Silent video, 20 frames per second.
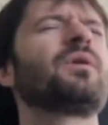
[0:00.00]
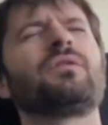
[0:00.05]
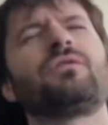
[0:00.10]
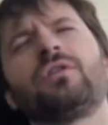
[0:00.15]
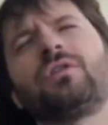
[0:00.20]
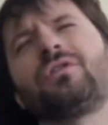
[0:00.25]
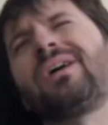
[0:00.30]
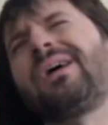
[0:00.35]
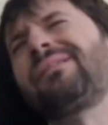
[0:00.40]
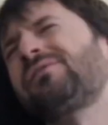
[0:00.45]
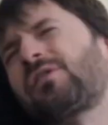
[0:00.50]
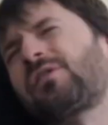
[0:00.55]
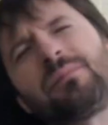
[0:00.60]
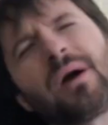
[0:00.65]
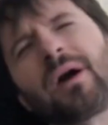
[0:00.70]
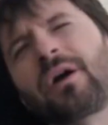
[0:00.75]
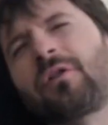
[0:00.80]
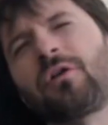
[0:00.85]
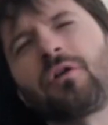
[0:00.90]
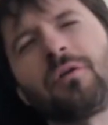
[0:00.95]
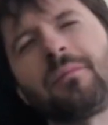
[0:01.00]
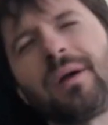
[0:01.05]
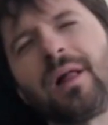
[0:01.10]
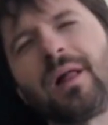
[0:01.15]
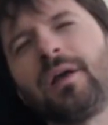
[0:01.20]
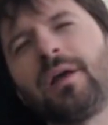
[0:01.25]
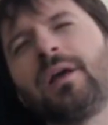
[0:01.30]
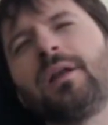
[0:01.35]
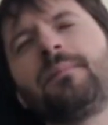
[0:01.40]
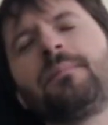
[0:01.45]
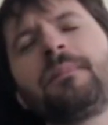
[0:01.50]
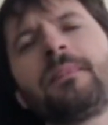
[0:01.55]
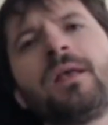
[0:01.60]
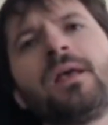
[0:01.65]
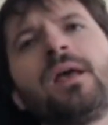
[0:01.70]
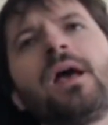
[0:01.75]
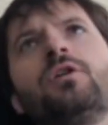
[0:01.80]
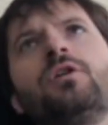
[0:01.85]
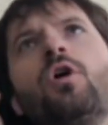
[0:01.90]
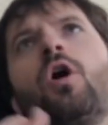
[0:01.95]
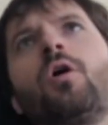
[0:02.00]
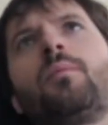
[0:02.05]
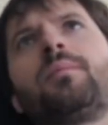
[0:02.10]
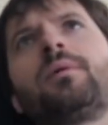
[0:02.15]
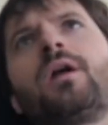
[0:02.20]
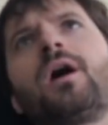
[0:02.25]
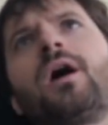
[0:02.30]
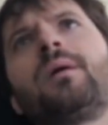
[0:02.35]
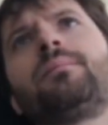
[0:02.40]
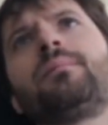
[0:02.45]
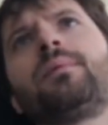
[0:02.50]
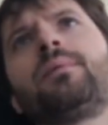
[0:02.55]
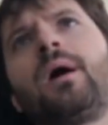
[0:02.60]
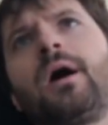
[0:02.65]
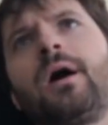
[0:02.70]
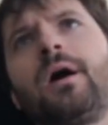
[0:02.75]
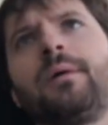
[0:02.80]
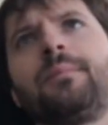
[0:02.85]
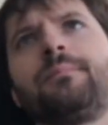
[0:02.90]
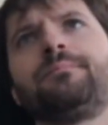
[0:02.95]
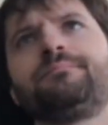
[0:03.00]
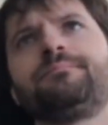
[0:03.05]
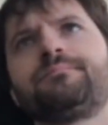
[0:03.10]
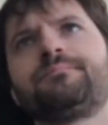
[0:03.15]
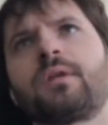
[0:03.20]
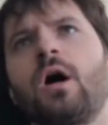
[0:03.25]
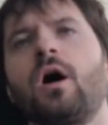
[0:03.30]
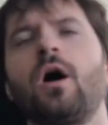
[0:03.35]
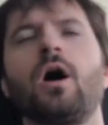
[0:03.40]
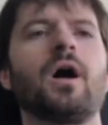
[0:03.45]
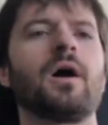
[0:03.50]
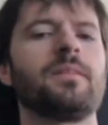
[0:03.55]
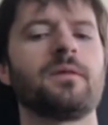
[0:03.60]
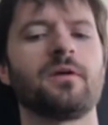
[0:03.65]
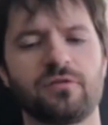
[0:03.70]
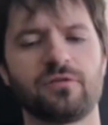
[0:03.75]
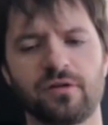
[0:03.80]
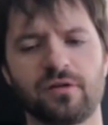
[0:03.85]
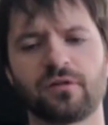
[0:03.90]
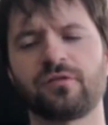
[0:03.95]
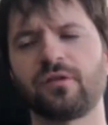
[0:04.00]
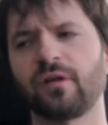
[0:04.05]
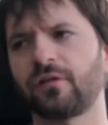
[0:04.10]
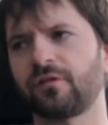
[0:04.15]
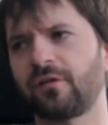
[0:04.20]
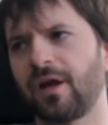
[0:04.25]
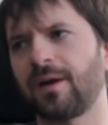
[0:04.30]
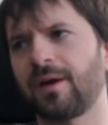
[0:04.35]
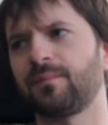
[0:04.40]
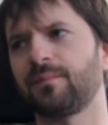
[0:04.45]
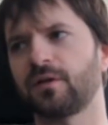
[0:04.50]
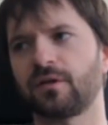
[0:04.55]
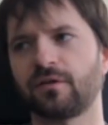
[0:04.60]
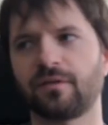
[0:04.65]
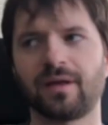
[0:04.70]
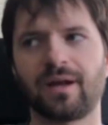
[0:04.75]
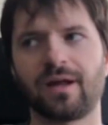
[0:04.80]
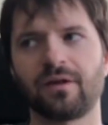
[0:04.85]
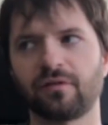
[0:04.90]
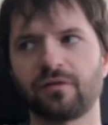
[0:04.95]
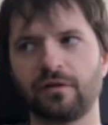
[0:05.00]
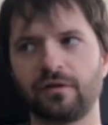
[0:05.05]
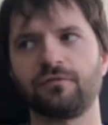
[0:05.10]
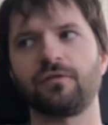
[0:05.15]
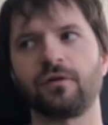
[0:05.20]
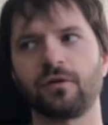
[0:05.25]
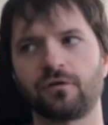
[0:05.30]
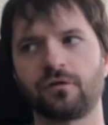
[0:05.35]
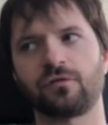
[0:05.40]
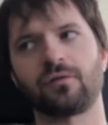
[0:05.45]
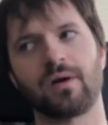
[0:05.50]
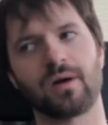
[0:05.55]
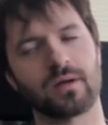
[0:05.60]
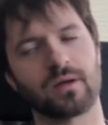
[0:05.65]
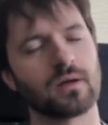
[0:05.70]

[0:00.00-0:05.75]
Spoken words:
if you're drafting Spark the Rebellion and you open up Han, the 6/6 ambush that has like first strike.